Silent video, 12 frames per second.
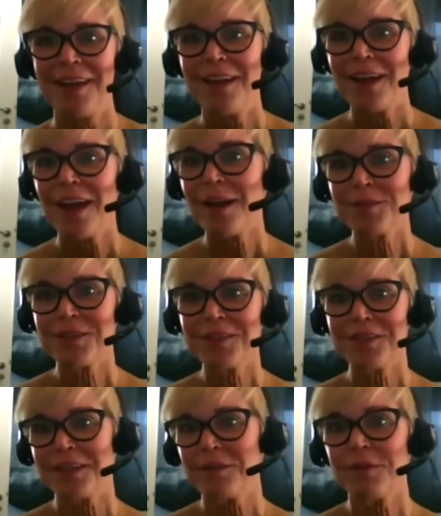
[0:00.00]

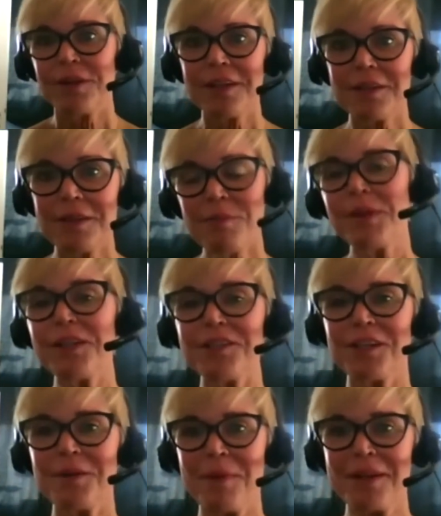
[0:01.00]
Absolutely. Well, the
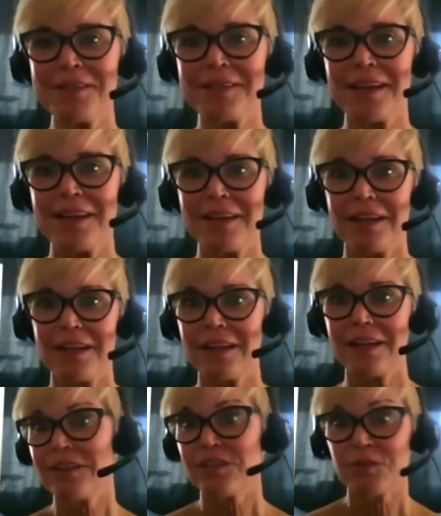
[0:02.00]
military mindset,
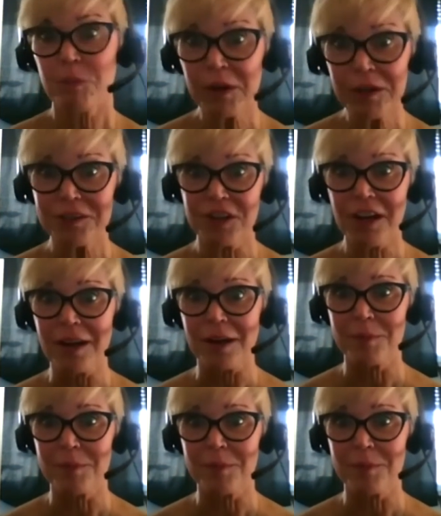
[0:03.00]
that's part of your job.